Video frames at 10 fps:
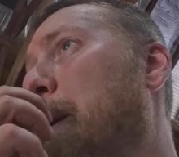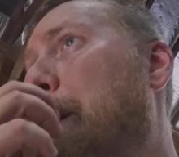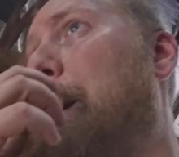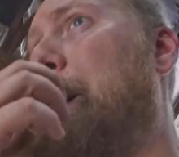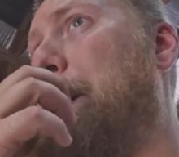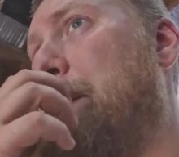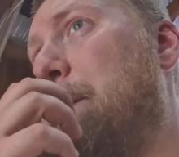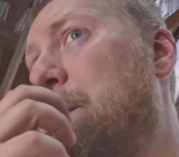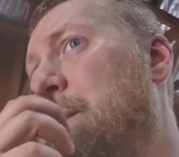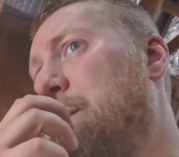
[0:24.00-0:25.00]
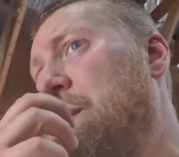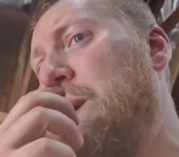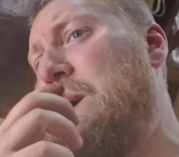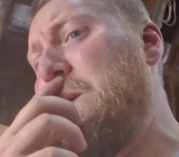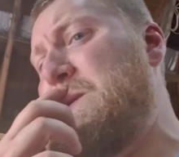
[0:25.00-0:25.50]
Got
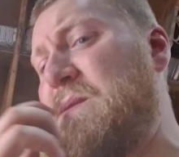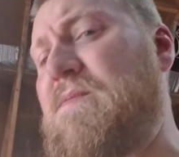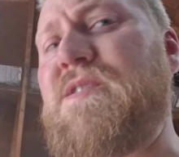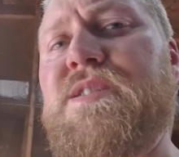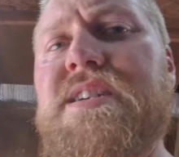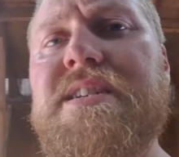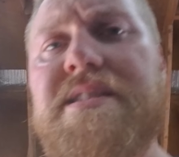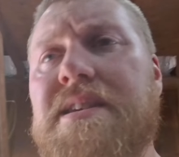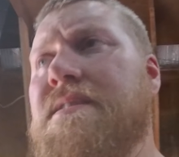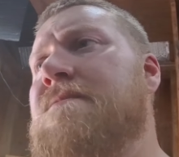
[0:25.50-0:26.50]
us some goodies.